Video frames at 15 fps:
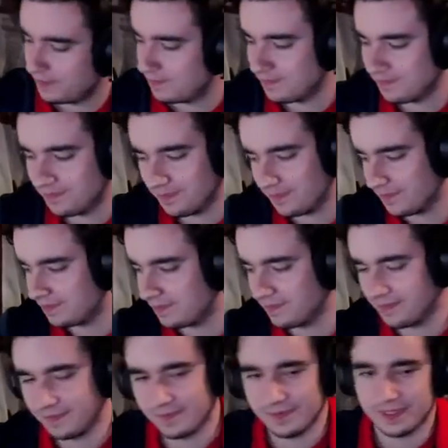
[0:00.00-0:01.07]

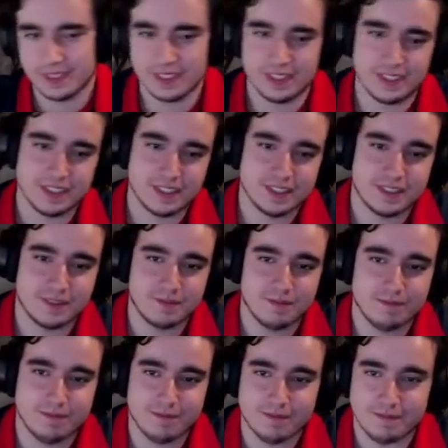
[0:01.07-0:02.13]

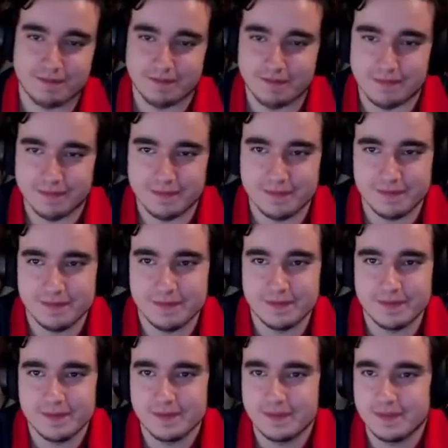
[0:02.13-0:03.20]

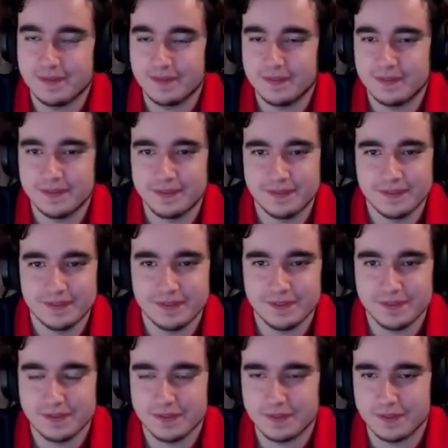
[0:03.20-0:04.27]

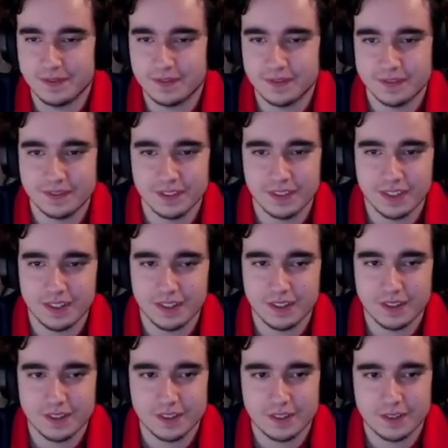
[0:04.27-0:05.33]

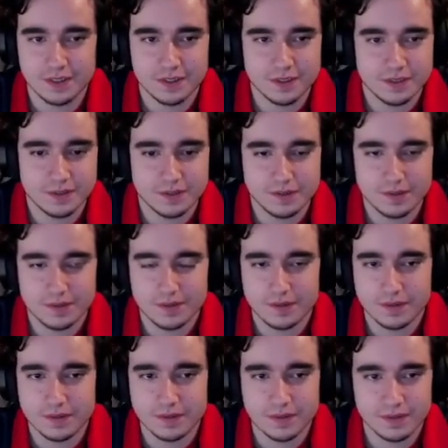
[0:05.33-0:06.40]

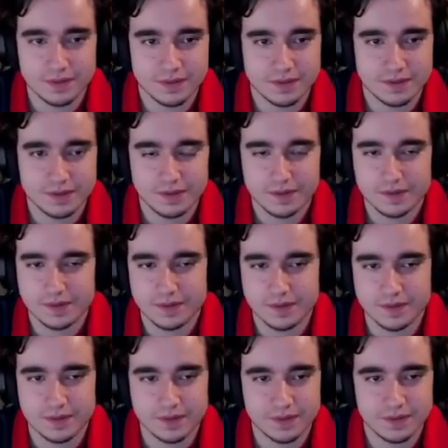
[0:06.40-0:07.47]

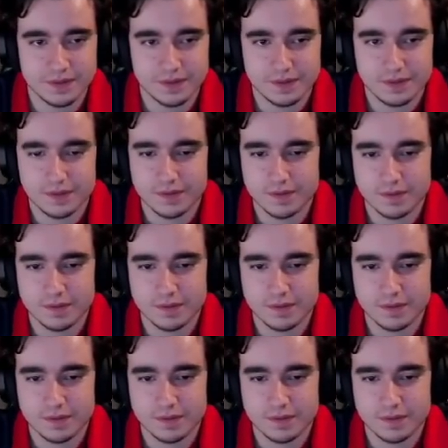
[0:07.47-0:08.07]
[no speech]